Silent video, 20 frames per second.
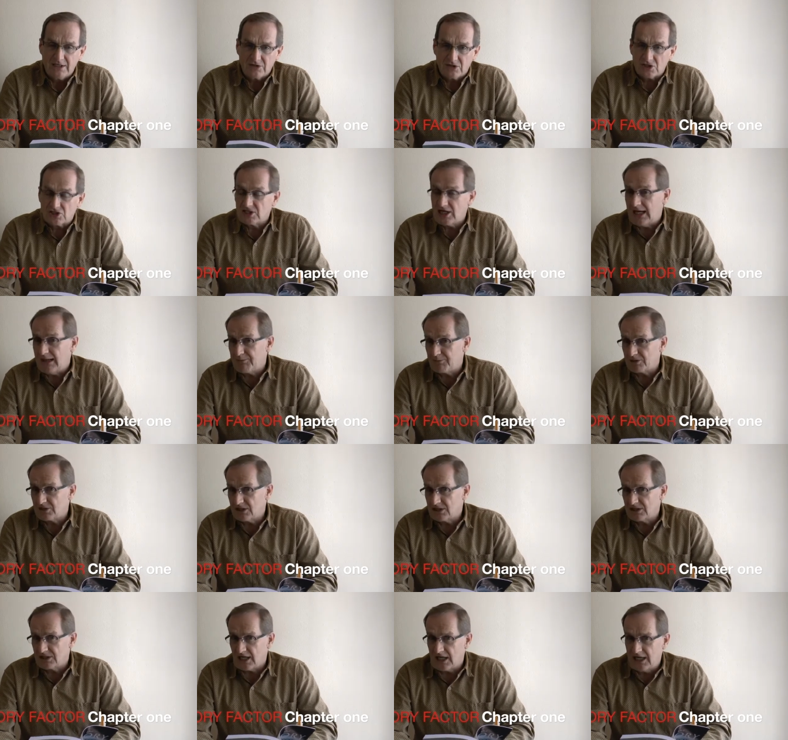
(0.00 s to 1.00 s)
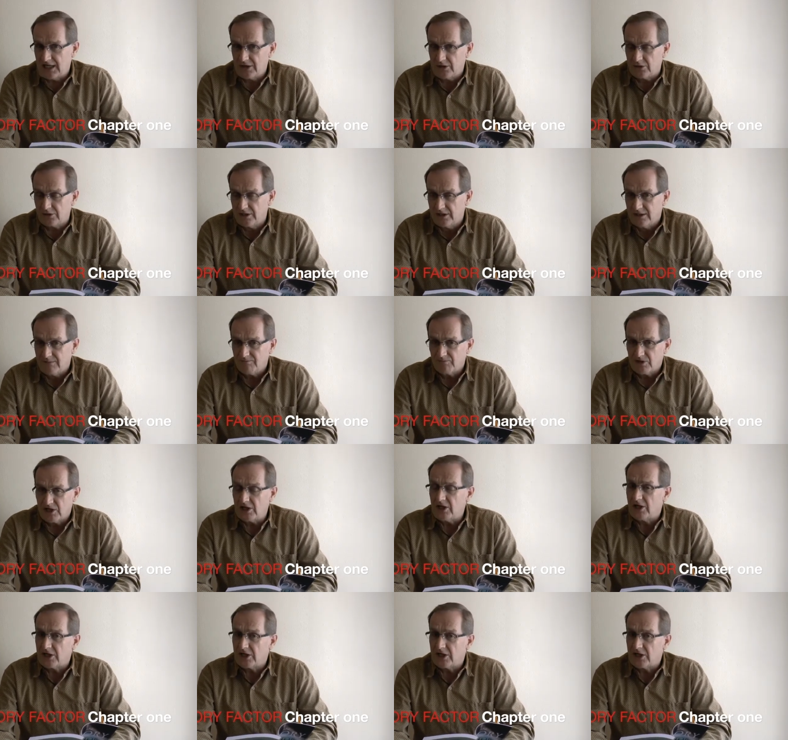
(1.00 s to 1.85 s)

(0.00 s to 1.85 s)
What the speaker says: The chapter is entitled, An